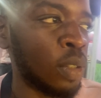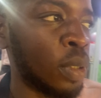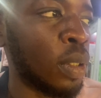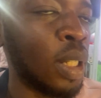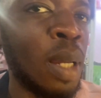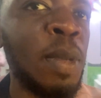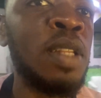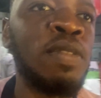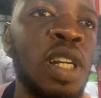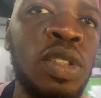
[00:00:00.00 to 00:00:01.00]
what other
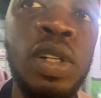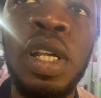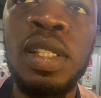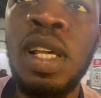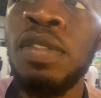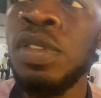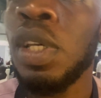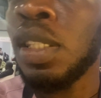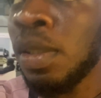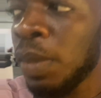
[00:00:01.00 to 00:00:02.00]
manufacturers have to
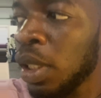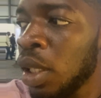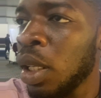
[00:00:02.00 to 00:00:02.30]
exhibit.